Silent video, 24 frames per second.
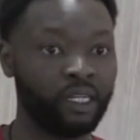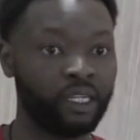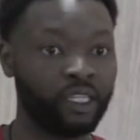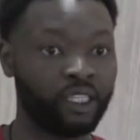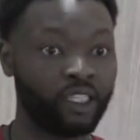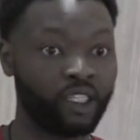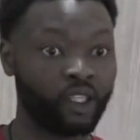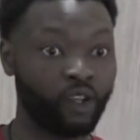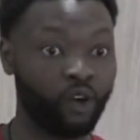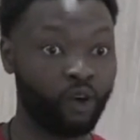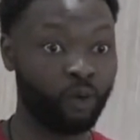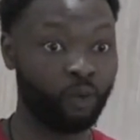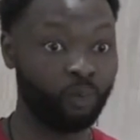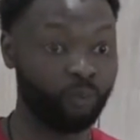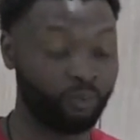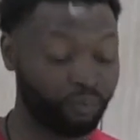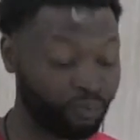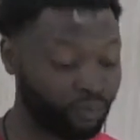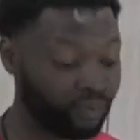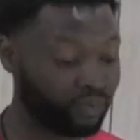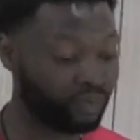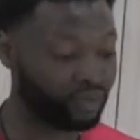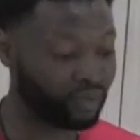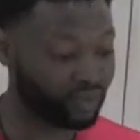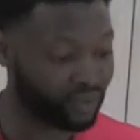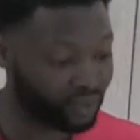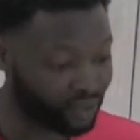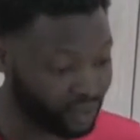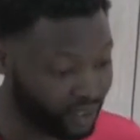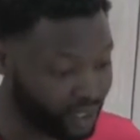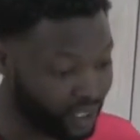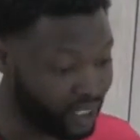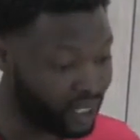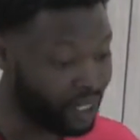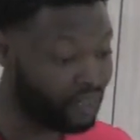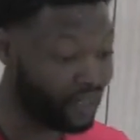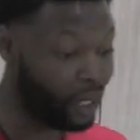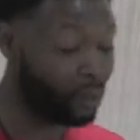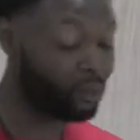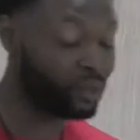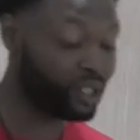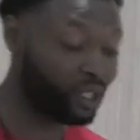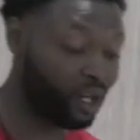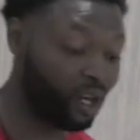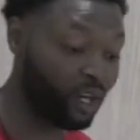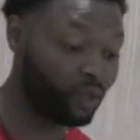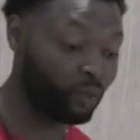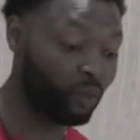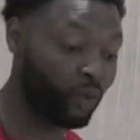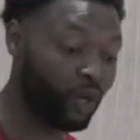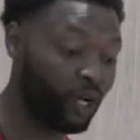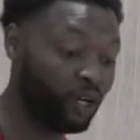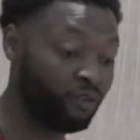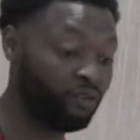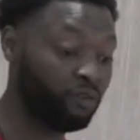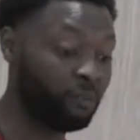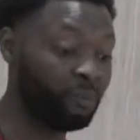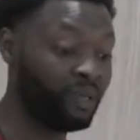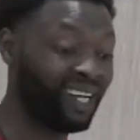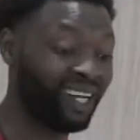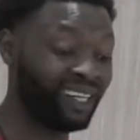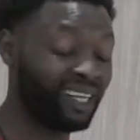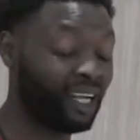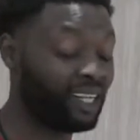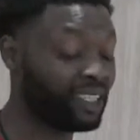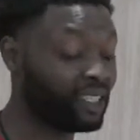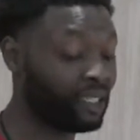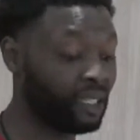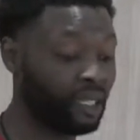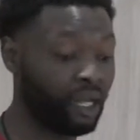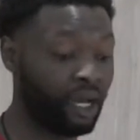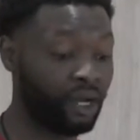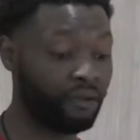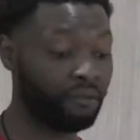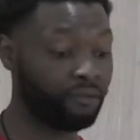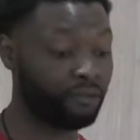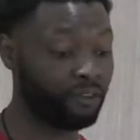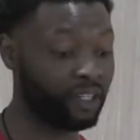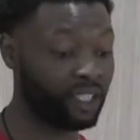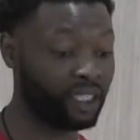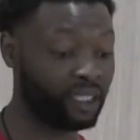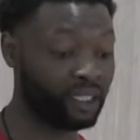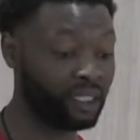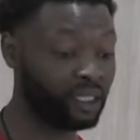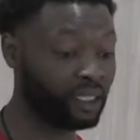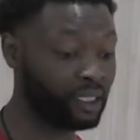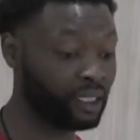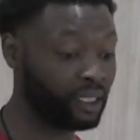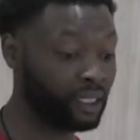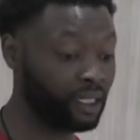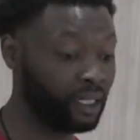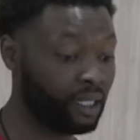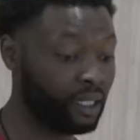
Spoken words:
So that was hard work for me. I lost a lot of friends.